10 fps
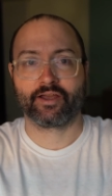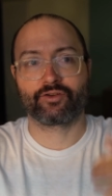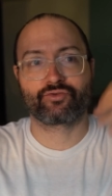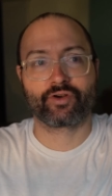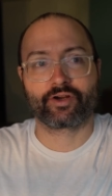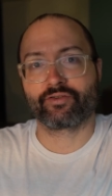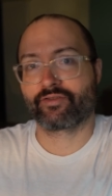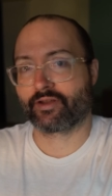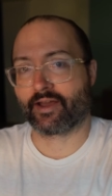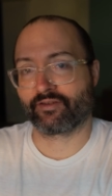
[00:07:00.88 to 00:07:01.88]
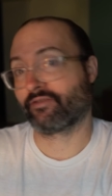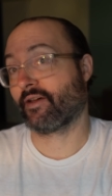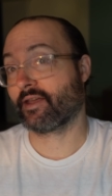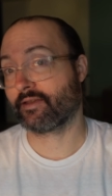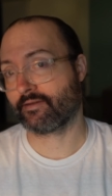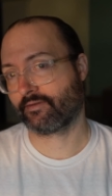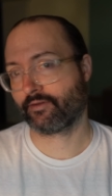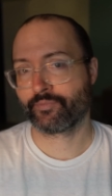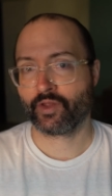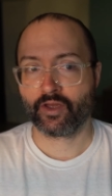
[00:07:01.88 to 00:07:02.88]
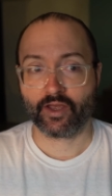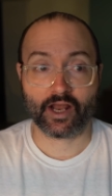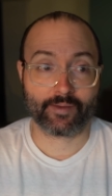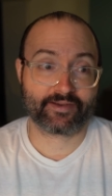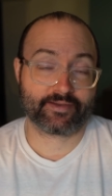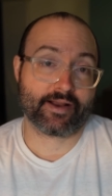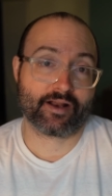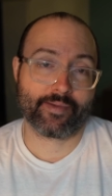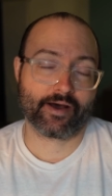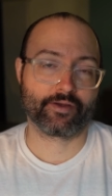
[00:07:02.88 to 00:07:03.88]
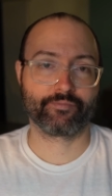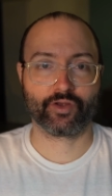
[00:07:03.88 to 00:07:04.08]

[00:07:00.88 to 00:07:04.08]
and triggers the next phase. And I'm excited about it,